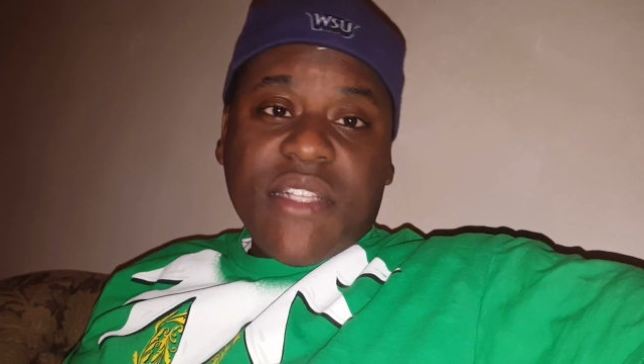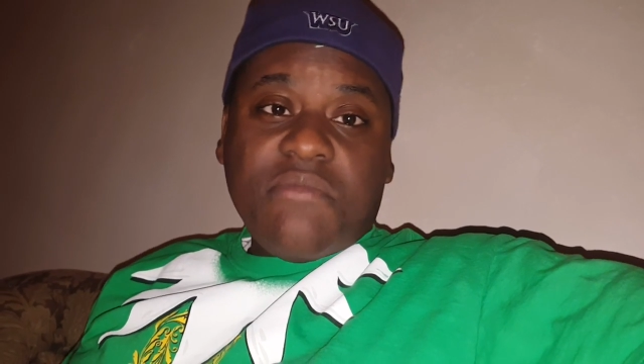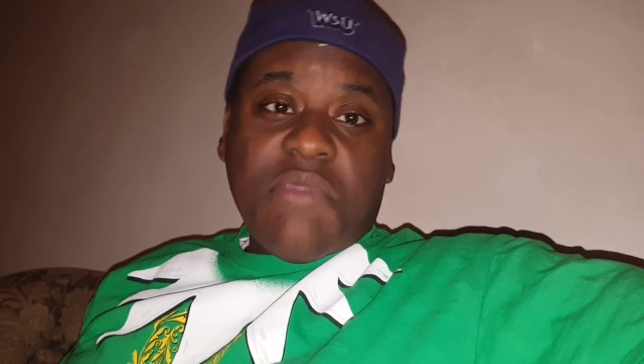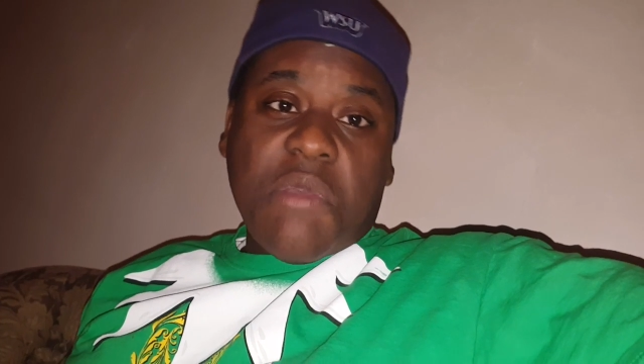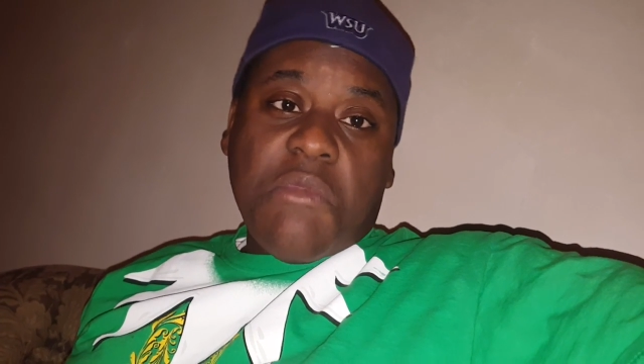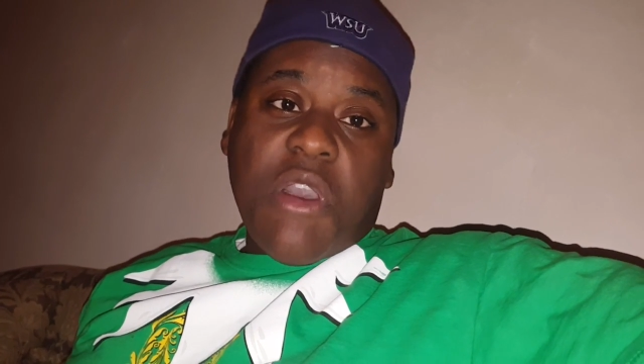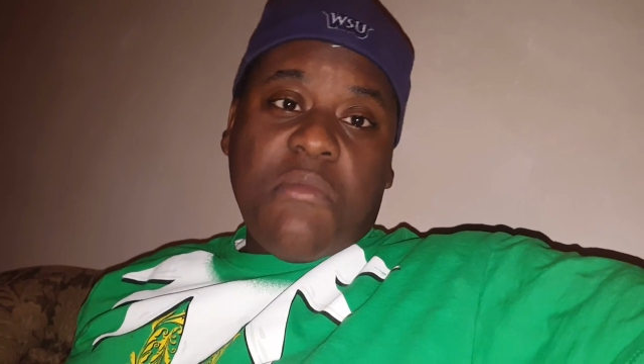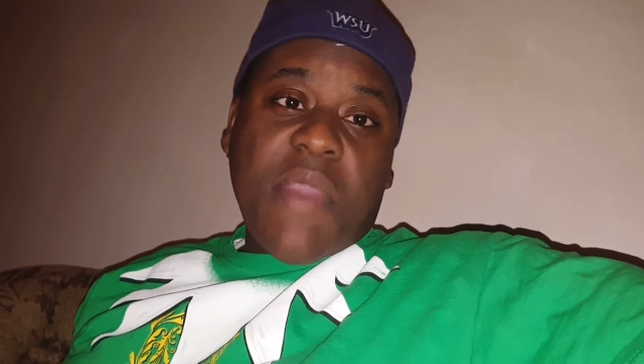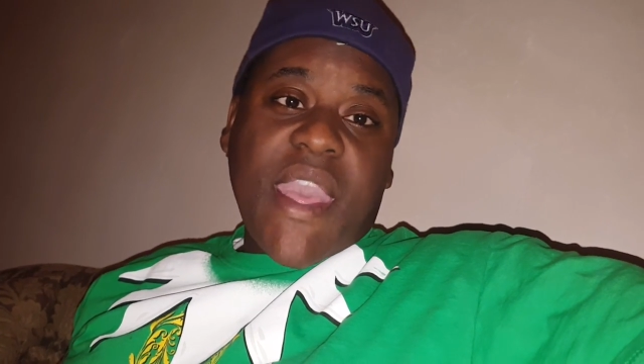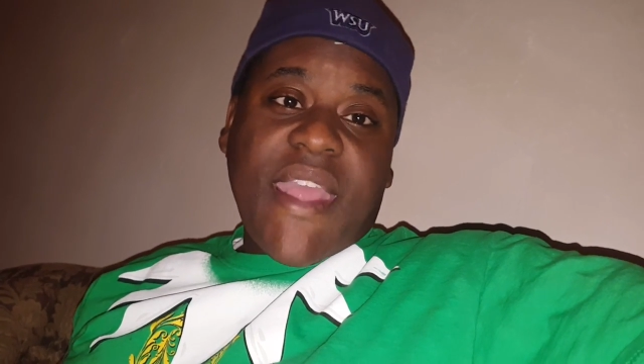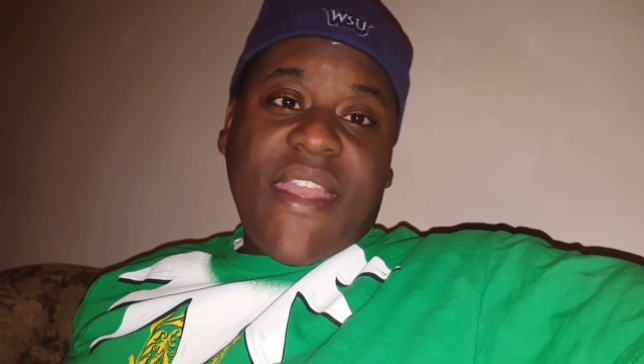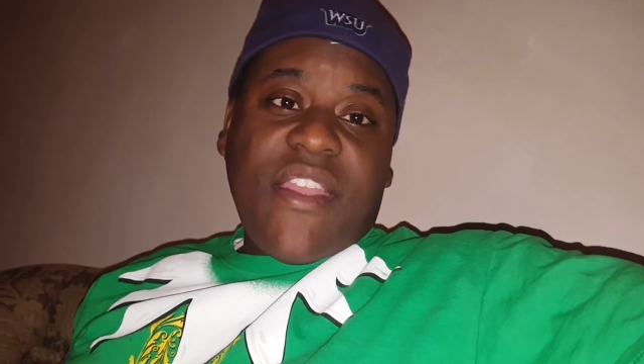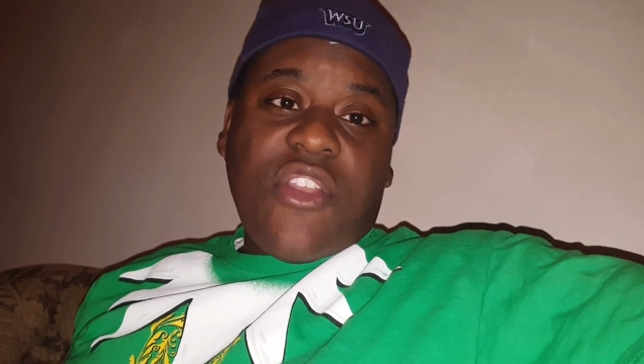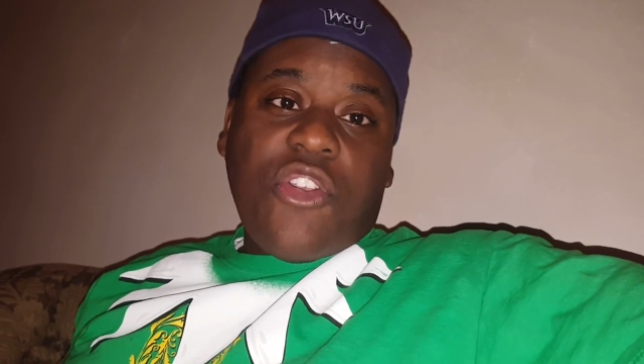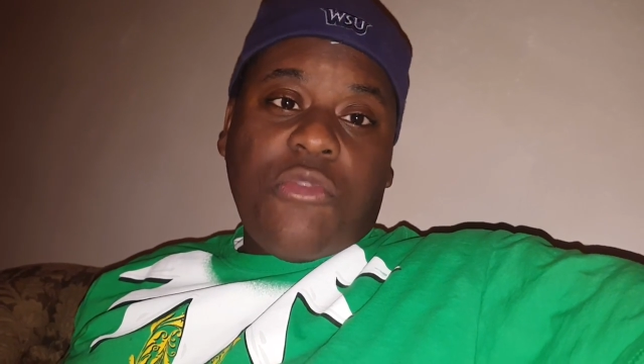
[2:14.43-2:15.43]
My mom had
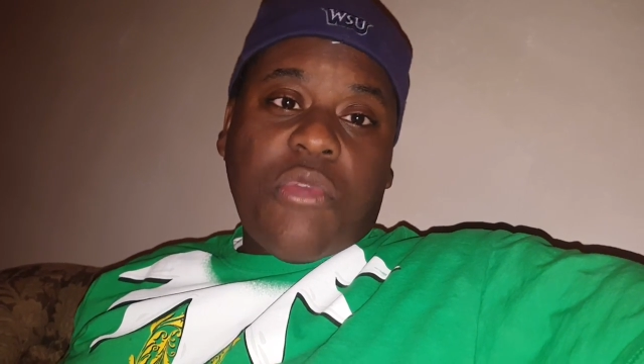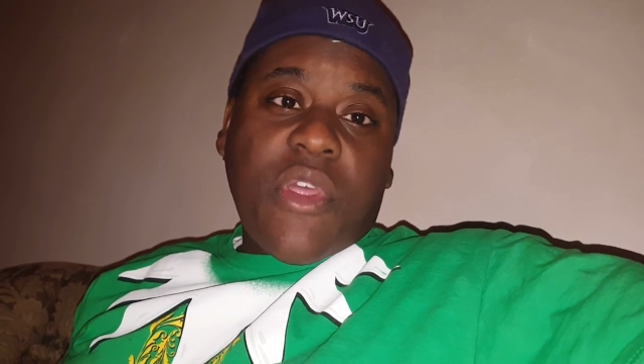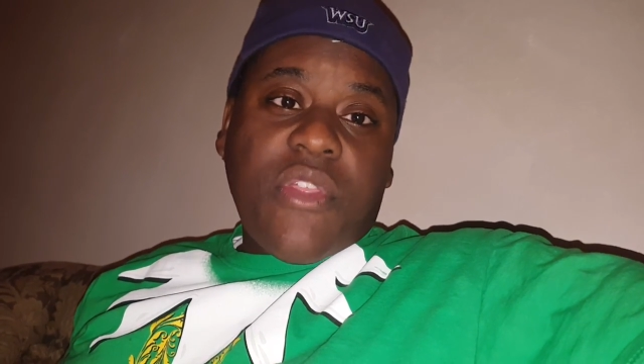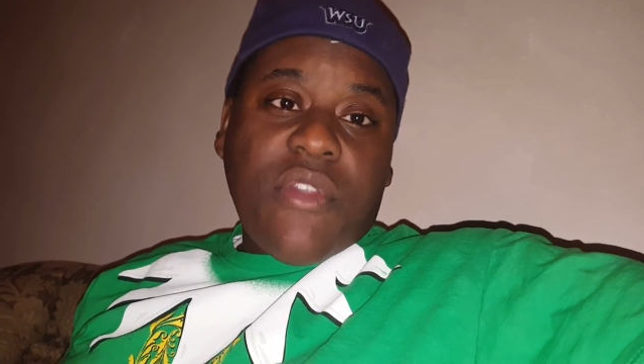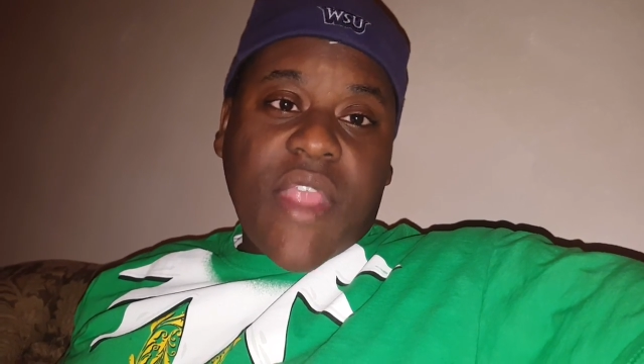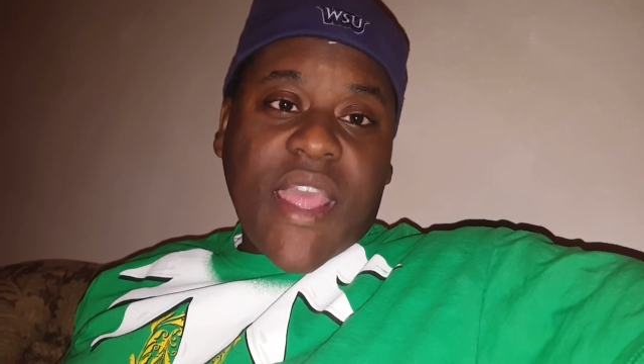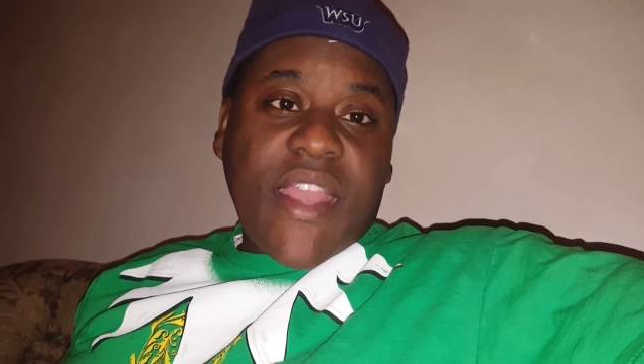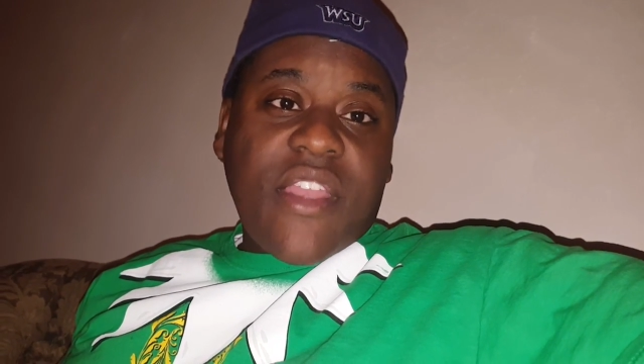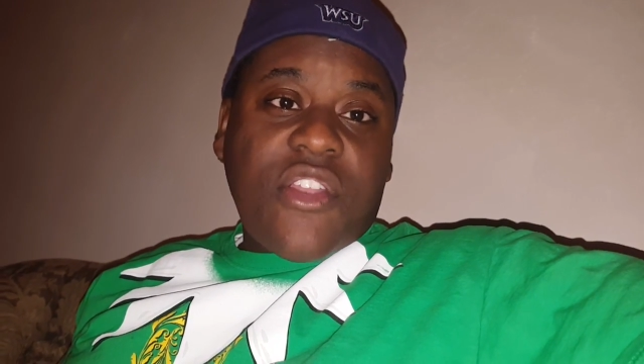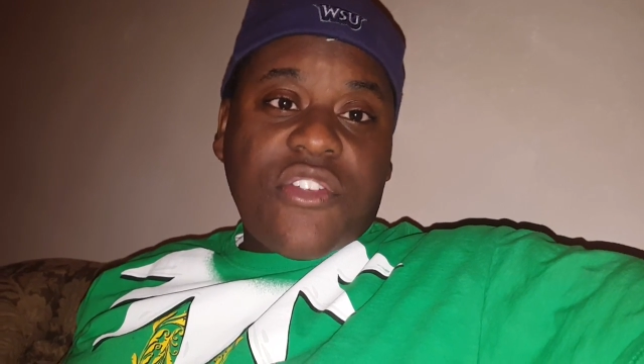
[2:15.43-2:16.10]
it, her brother had it,